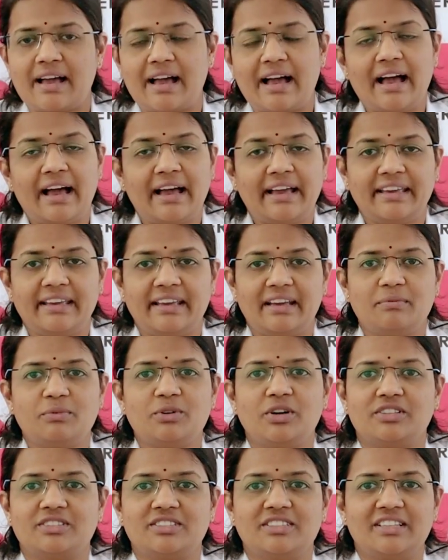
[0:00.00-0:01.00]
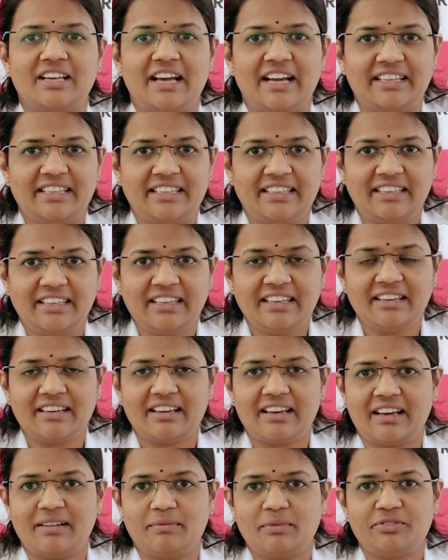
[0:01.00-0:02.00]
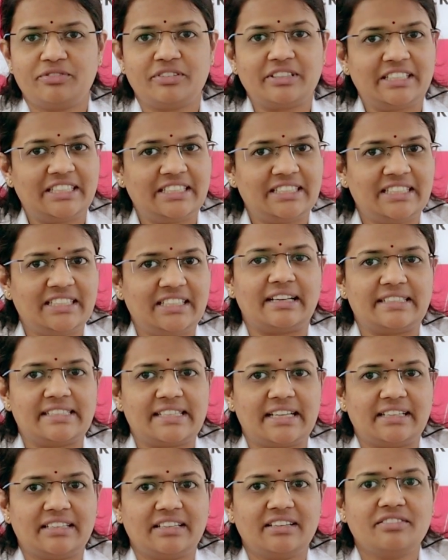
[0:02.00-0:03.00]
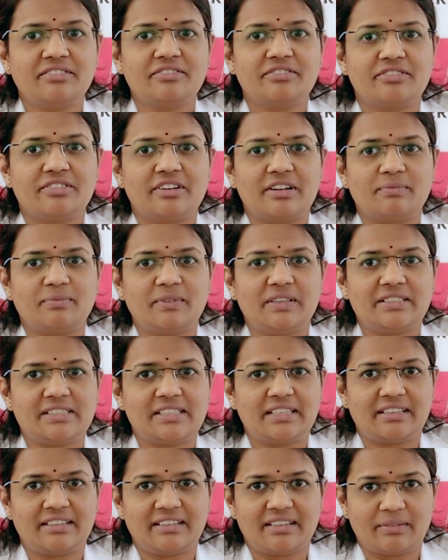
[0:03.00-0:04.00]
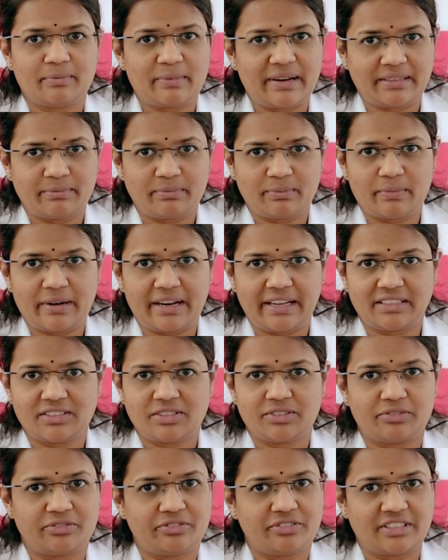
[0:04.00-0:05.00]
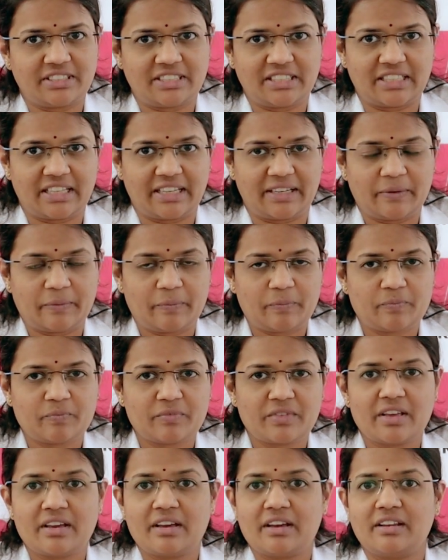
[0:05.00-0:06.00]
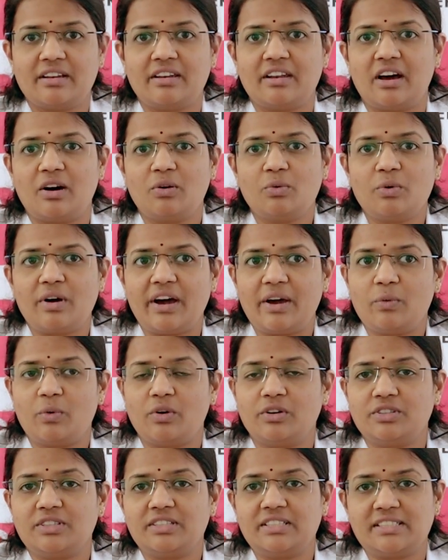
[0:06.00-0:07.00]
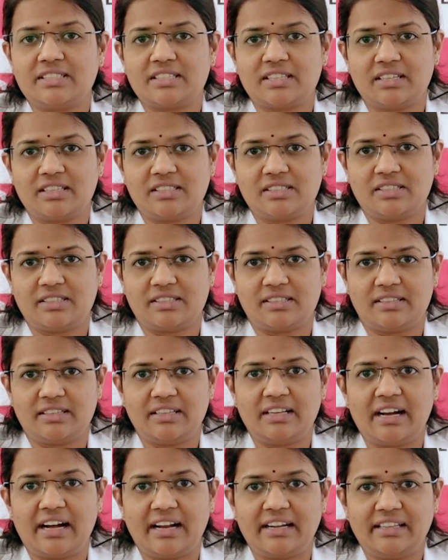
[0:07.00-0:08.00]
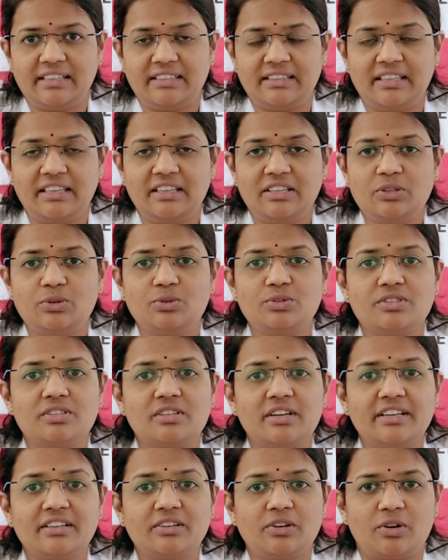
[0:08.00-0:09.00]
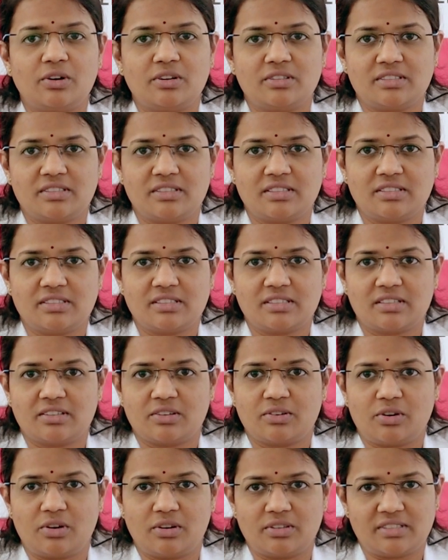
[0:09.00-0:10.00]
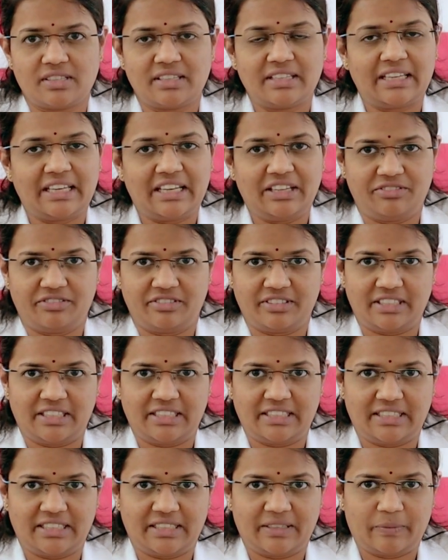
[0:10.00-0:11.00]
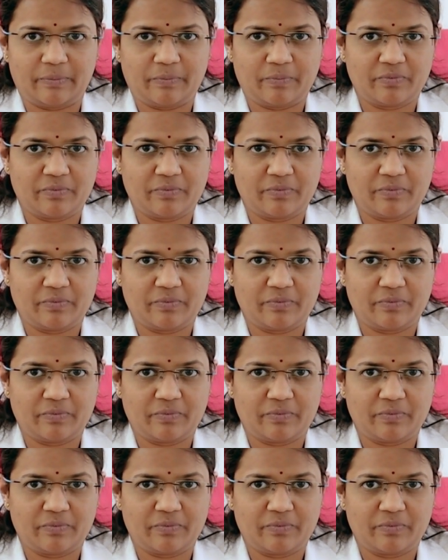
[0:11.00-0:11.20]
Hi, I'm Dr. Ragini. I'm a fertility consultant from the Secunderabad branch 49. Now I want to discuss regarding the uterine causes causing infertility.